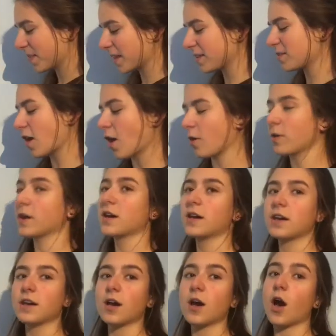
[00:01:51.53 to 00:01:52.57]
So,
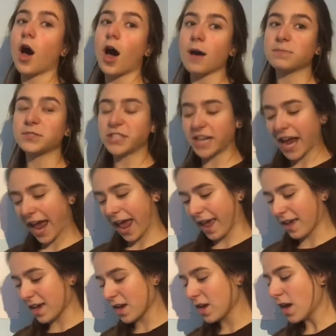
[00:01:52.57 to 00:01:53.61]
option A,
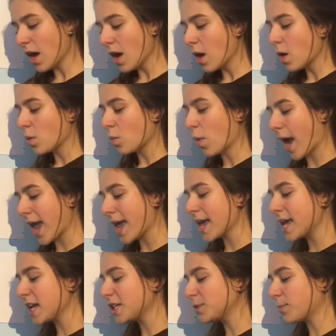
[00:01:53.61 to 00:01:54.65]
weigh
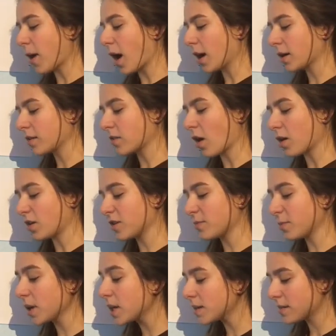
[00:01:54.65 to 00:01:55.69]
each box on a
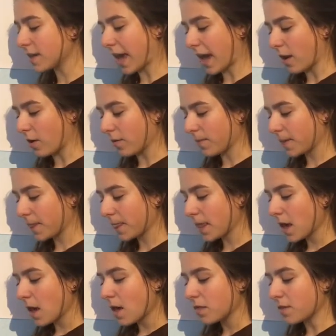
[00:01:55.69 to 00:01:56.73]
spring scale.
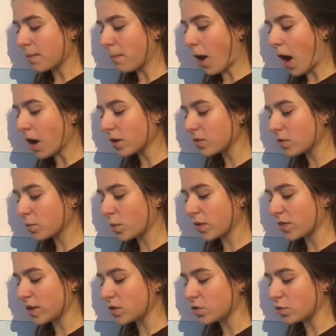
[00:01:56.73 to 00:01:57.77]
The box with
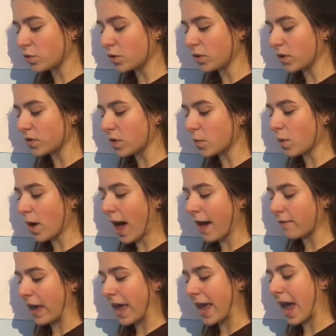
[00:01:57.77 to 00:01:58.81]
the tools will
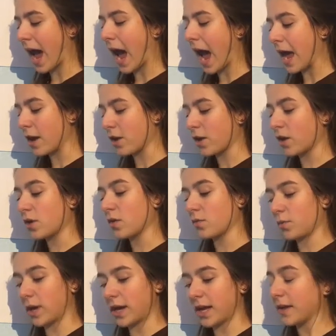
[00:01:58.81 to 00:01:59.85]
have a higher
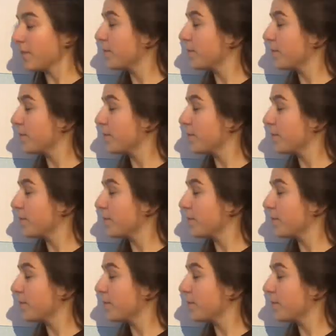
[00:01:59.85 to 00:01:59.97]
reading.